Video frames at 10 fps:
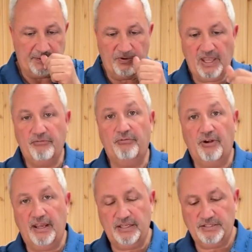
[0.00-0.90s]
We have a
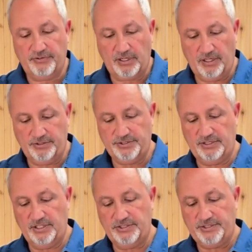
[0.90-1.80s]
variety of different colors
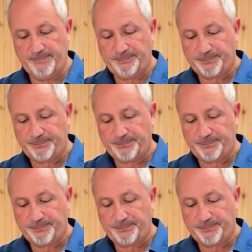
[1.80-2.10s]
in this,